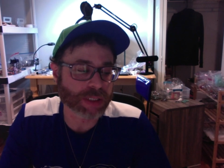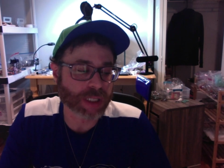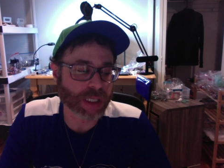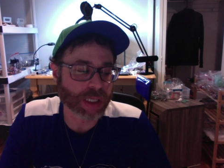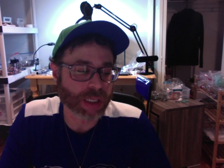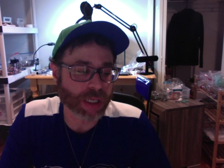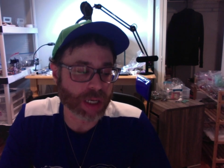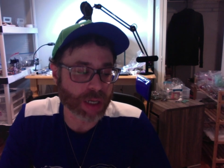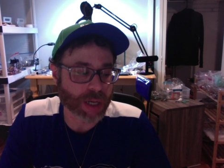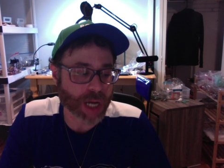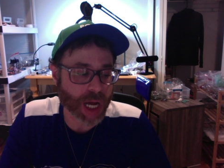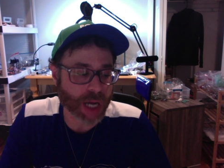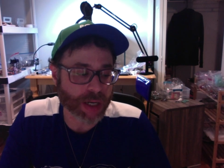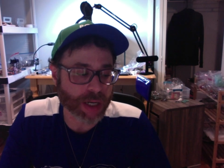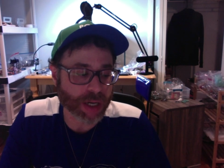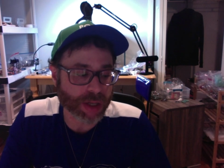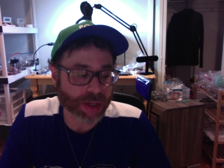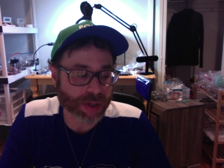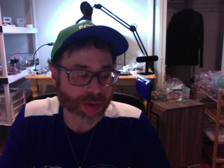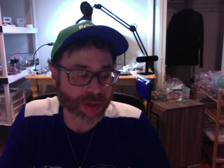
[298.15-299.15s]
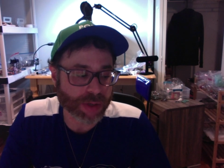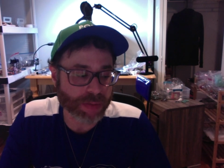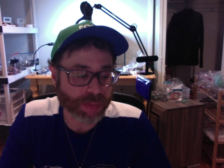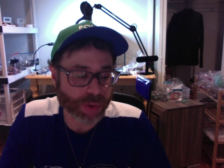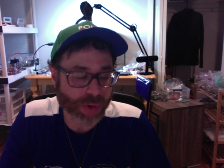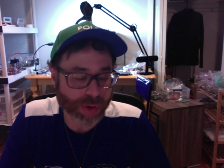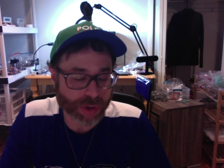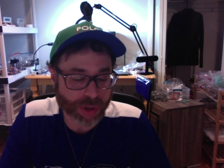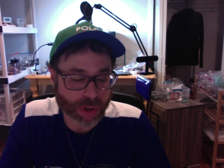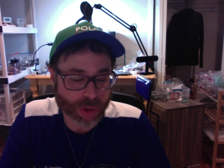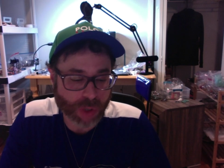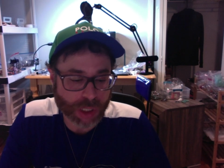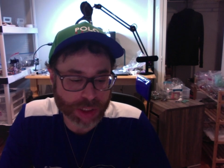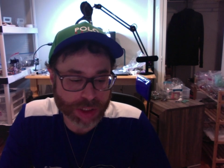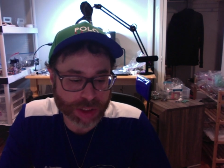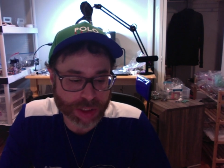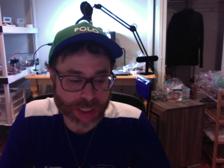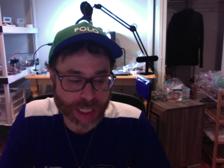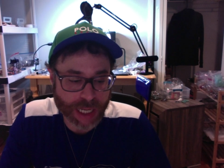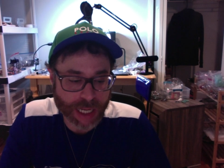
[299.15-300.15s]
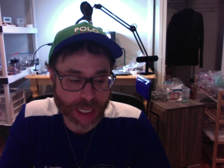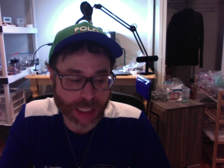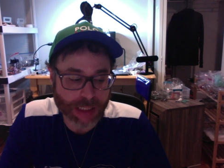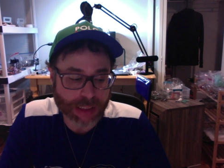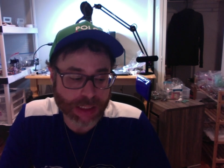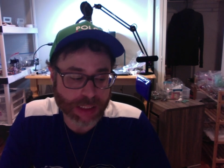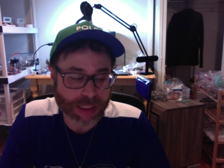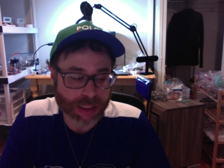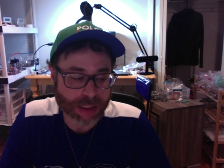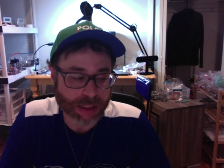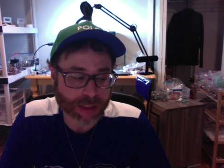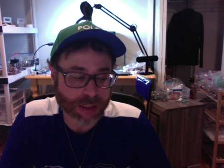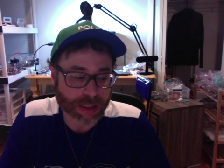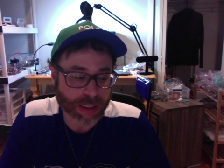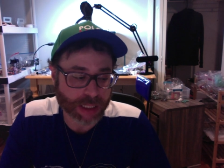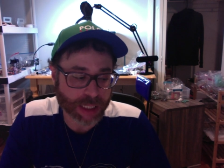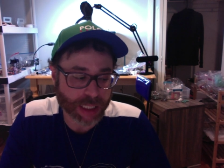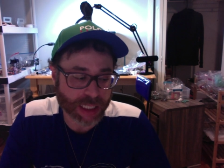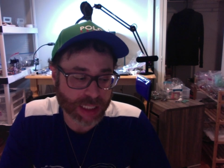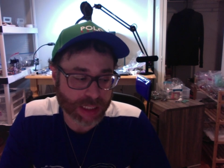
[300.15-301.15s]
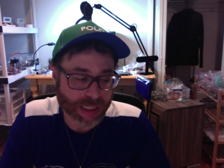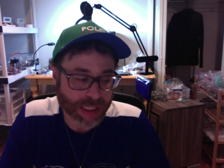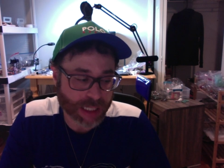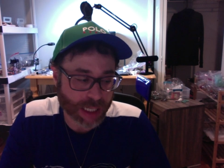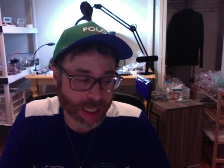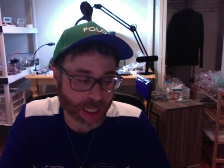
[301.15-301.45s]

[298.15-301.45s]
another important question to ask is